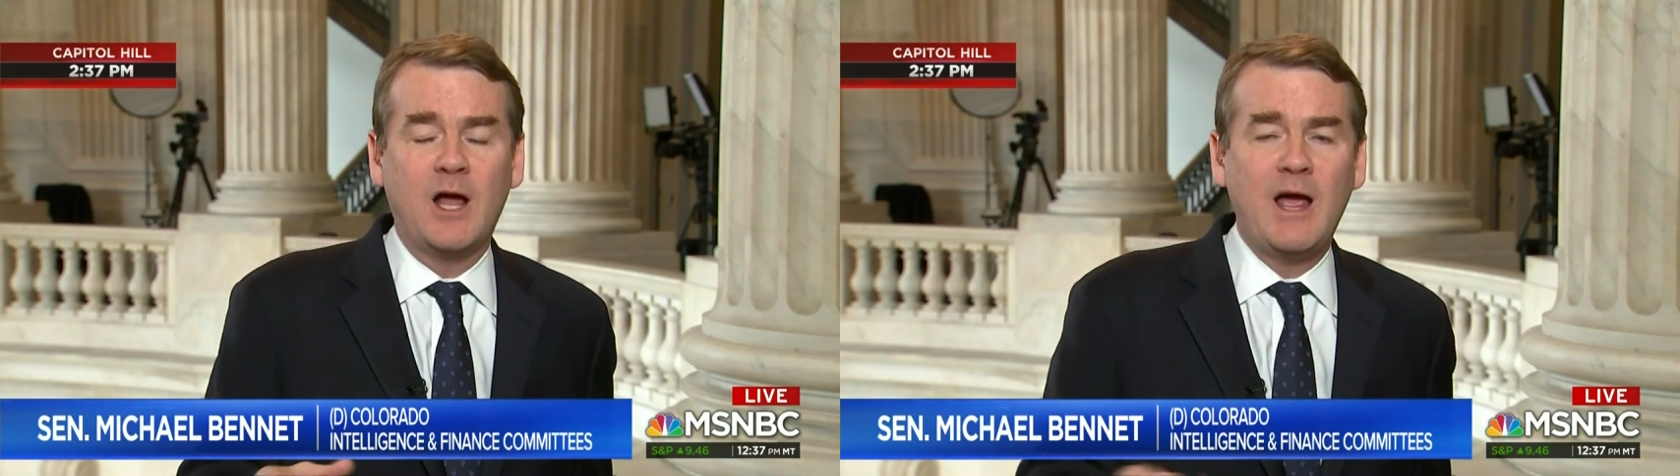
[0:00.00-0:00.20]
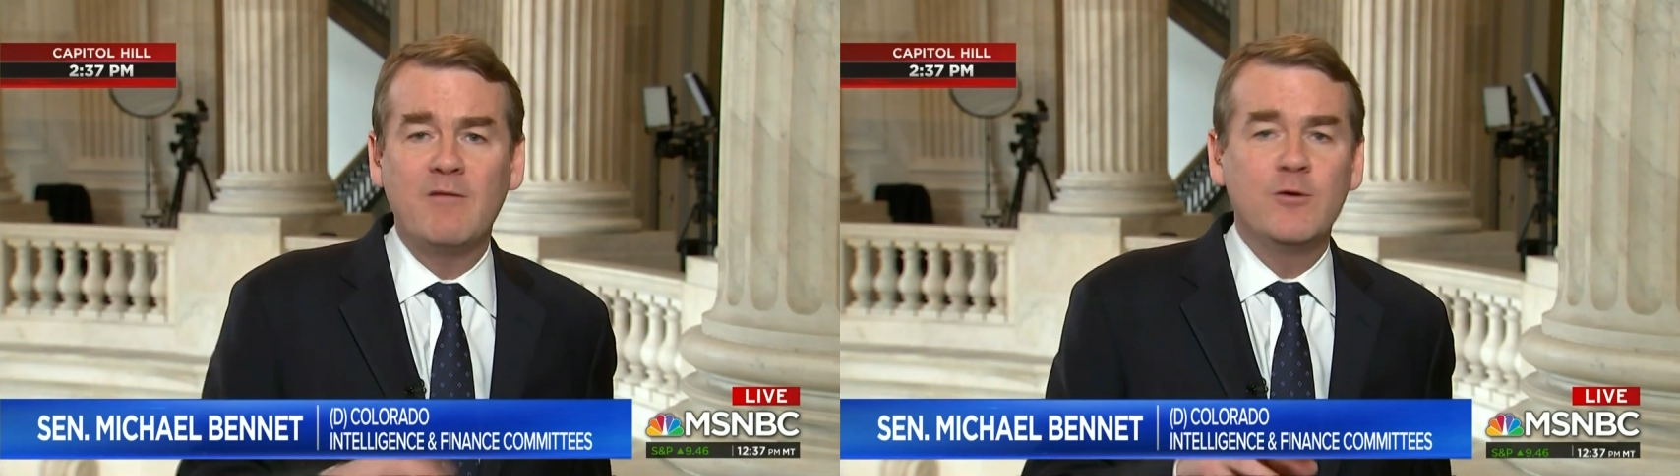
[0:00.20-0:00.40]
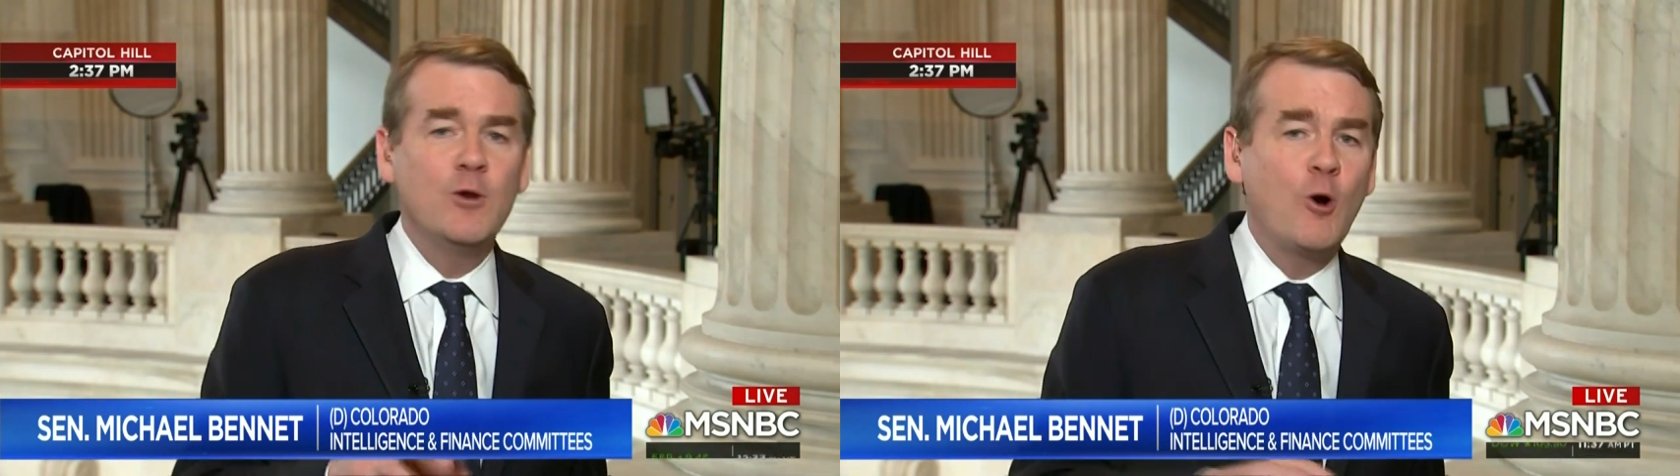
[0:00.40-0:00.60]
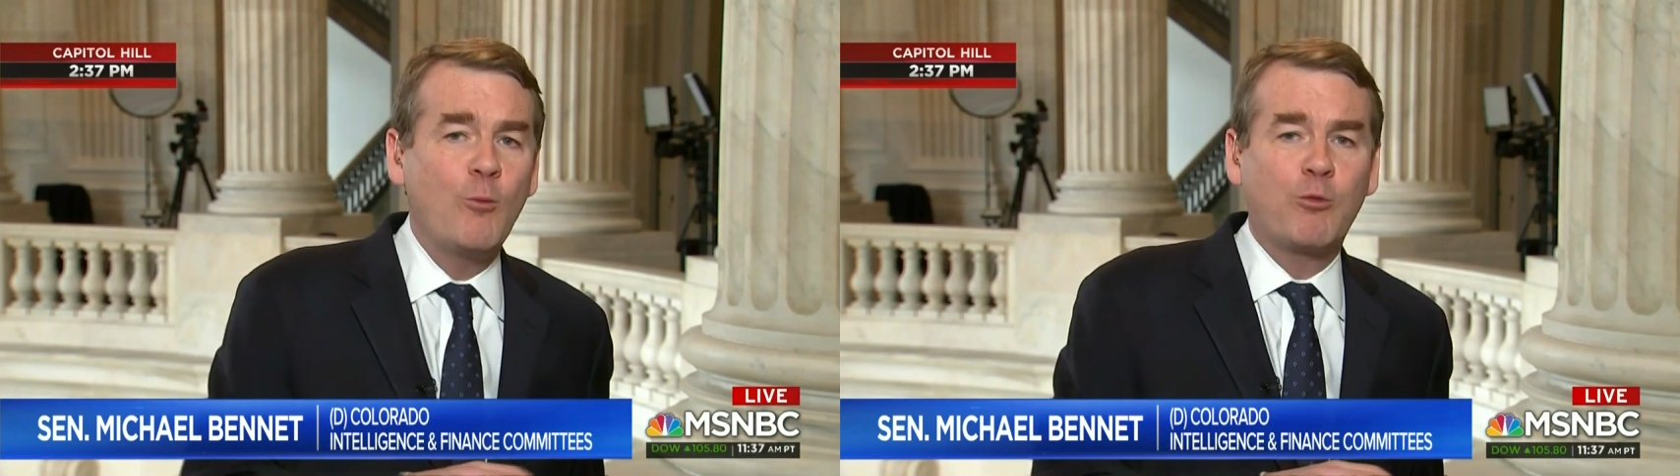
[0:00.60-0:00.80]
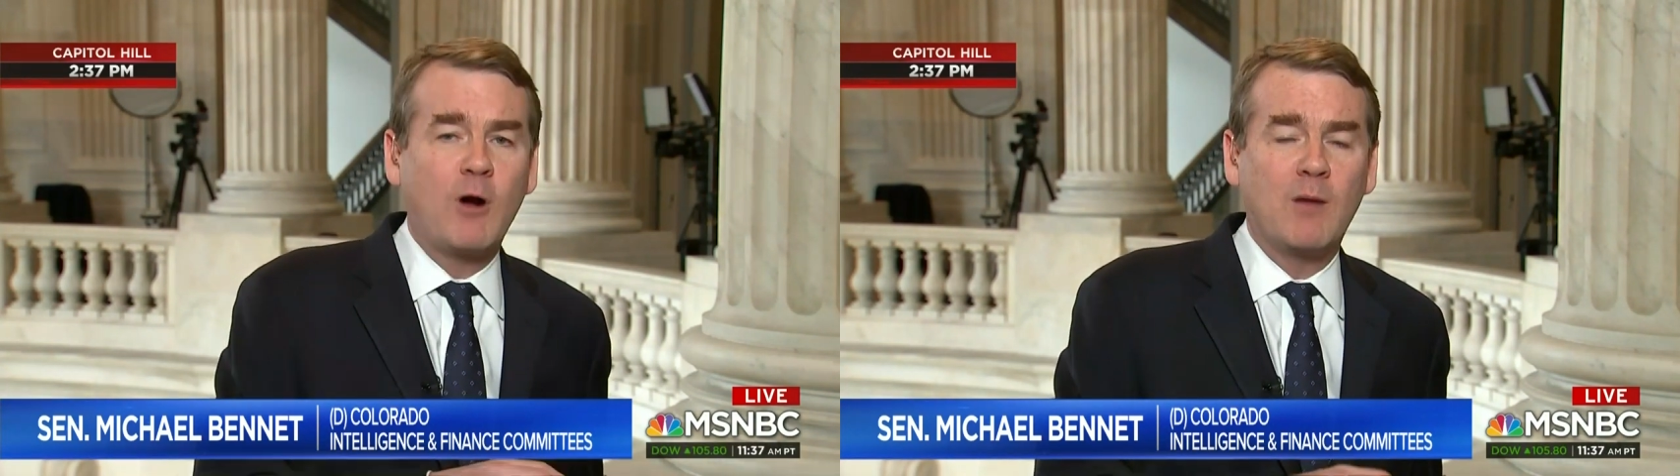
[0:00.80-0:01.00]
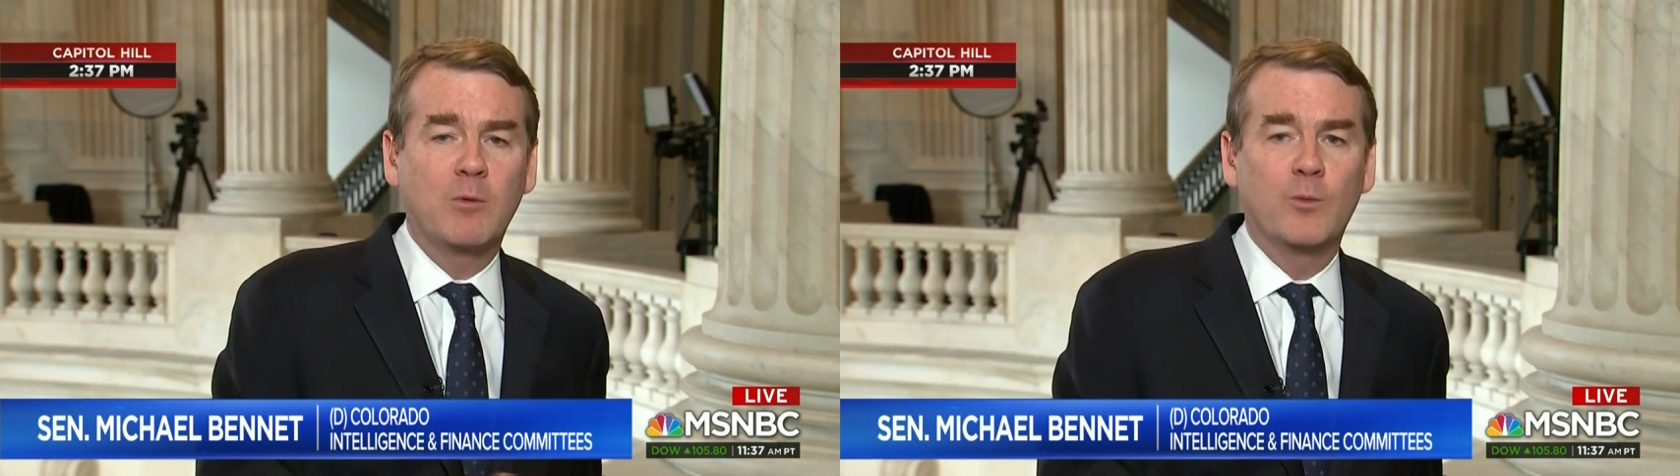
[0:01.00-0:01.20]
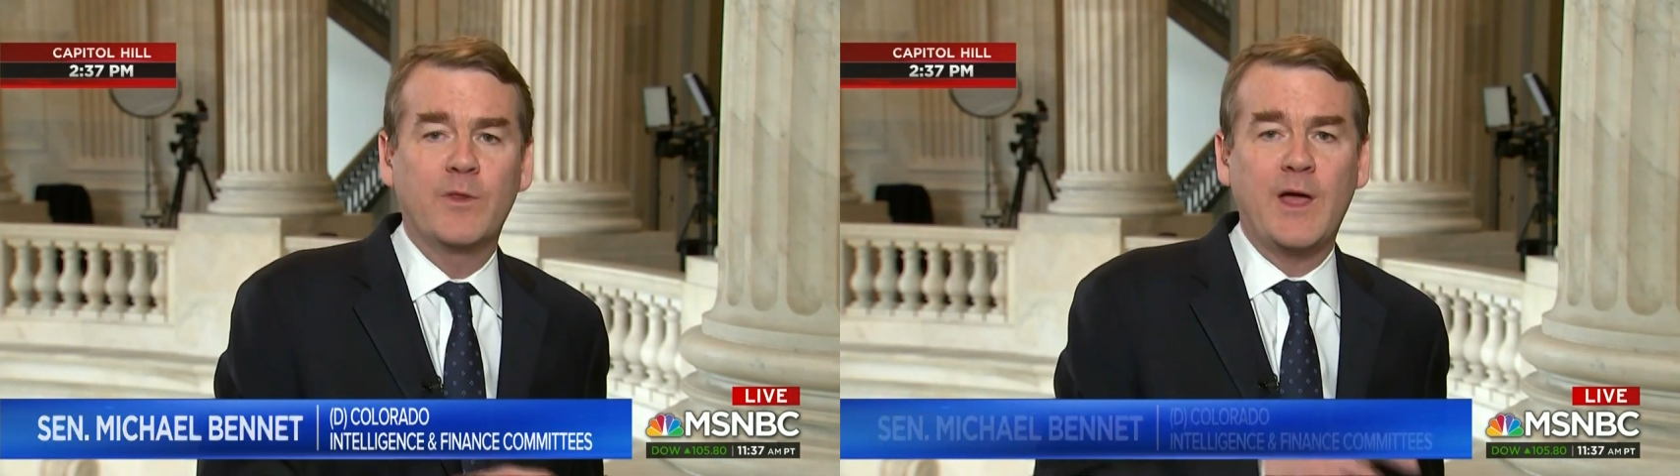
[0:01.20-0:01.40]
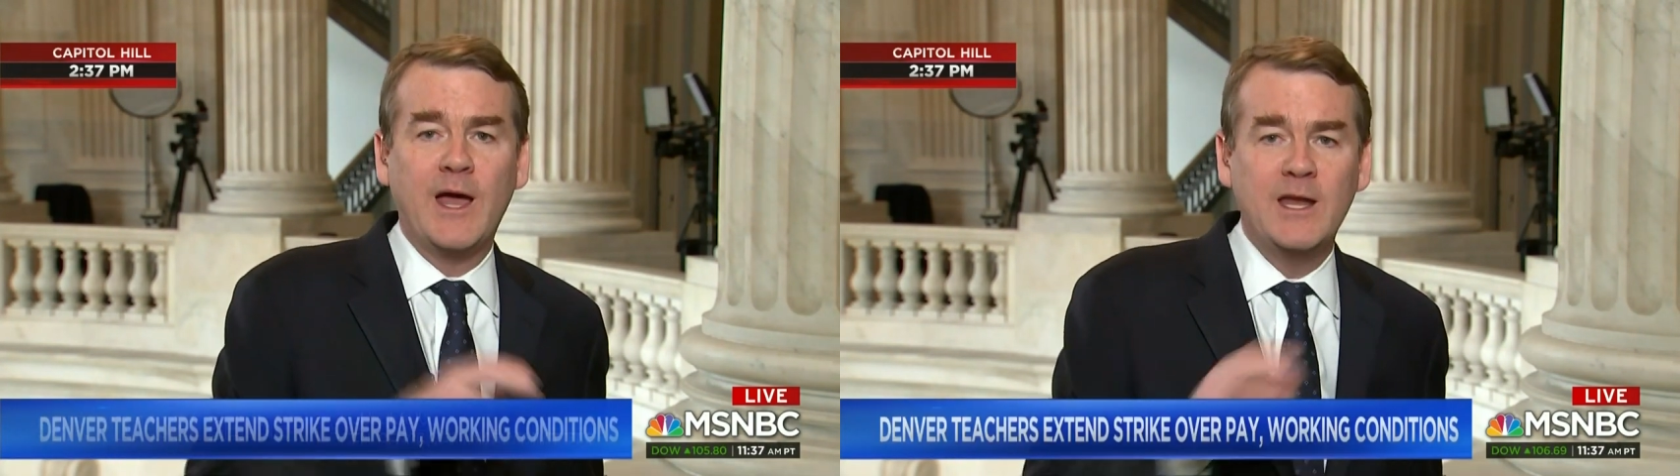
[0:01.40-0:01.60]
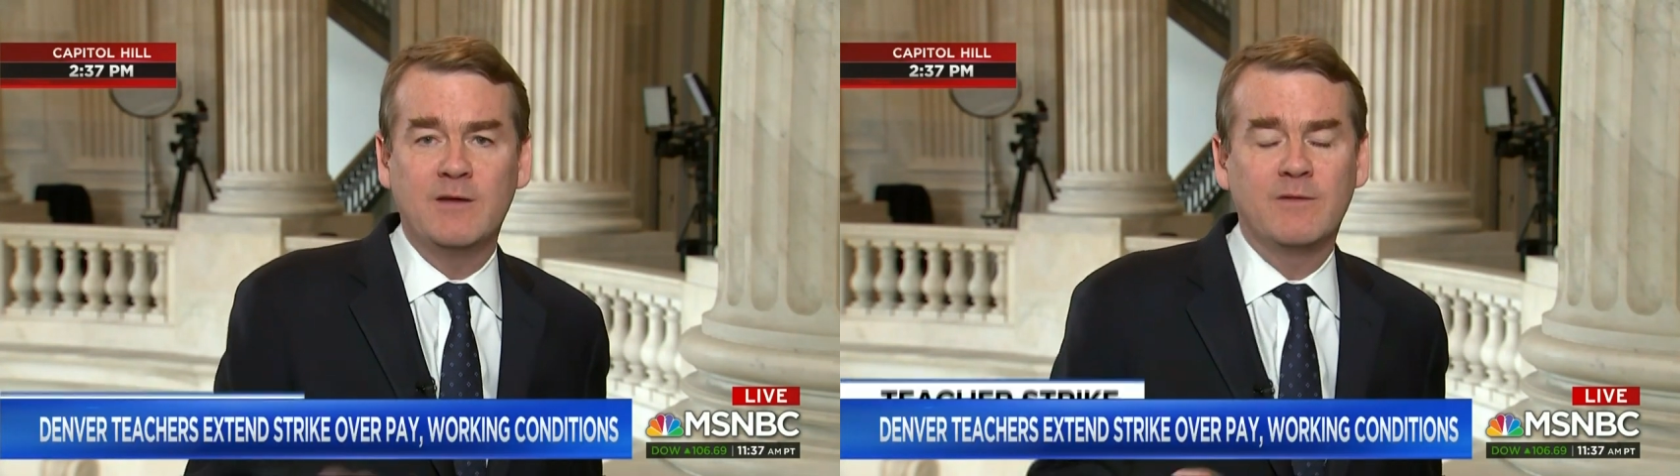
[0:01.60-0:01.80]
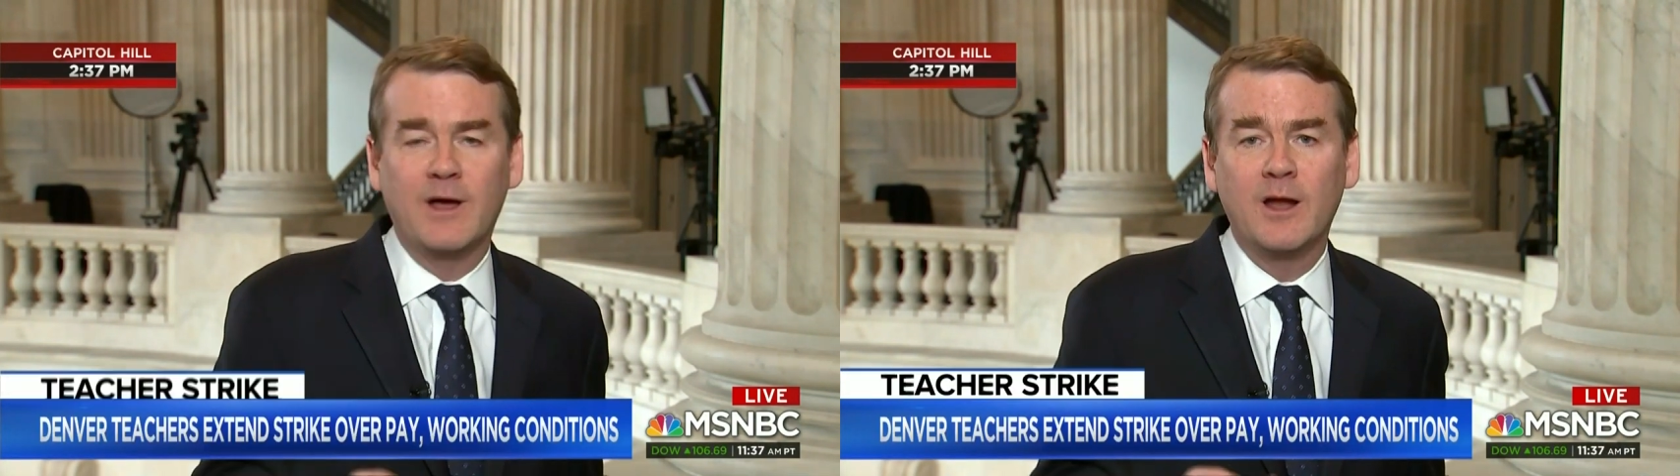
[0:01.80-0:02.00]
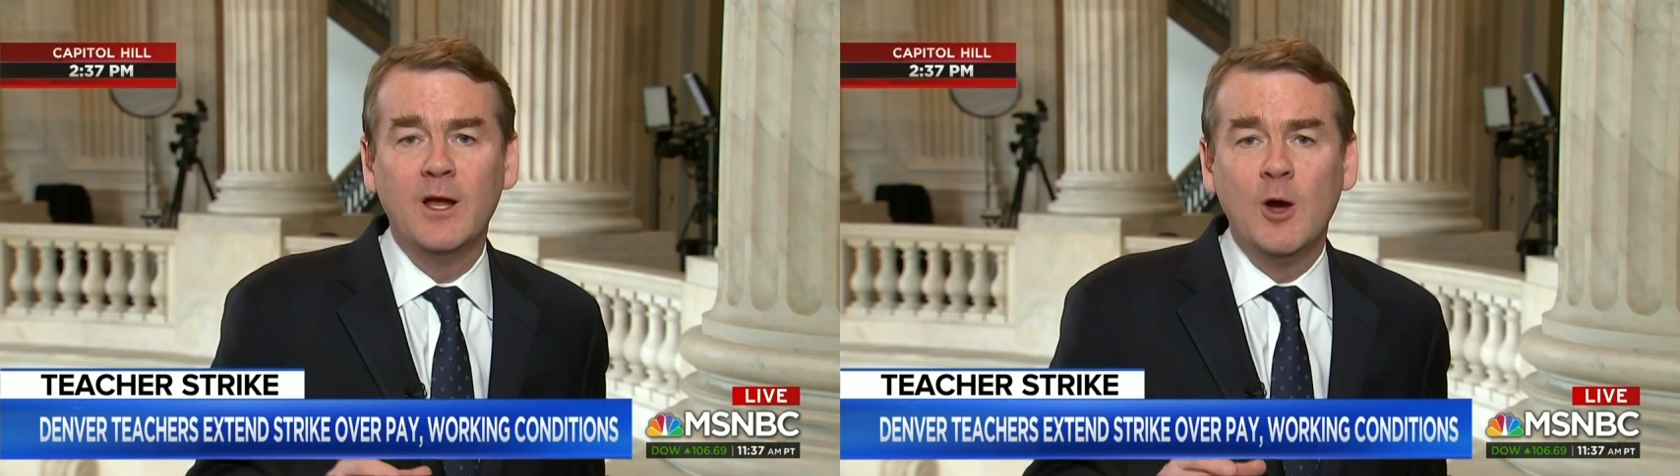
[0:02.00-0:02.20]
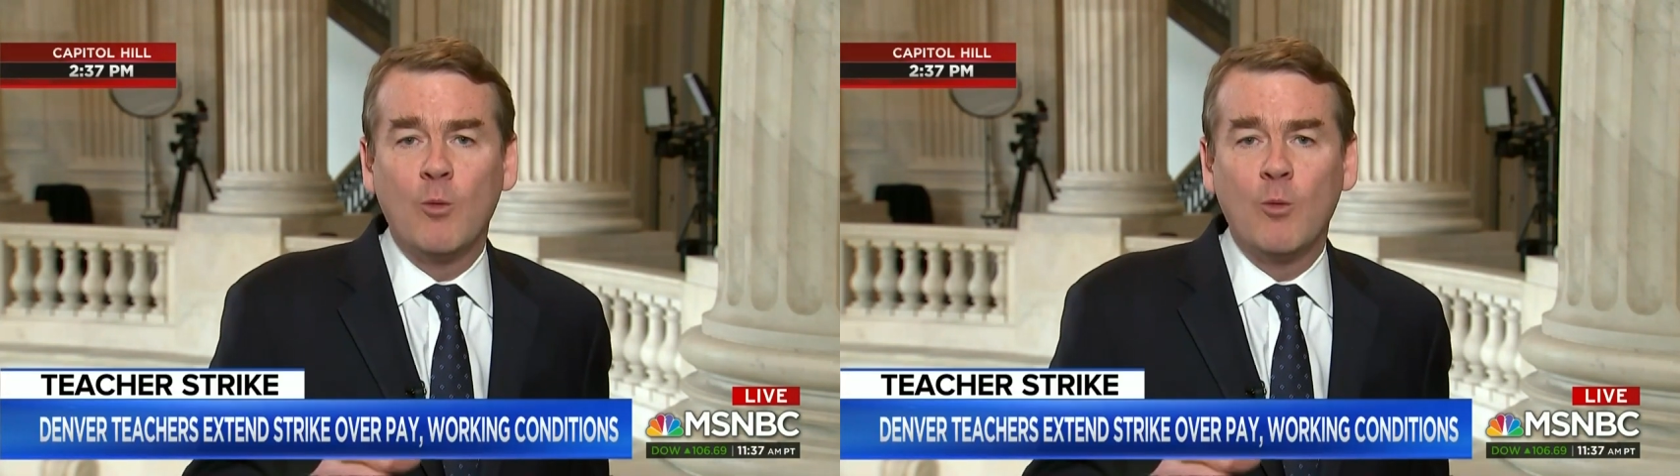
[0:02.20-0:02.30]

I have no problem with any of that.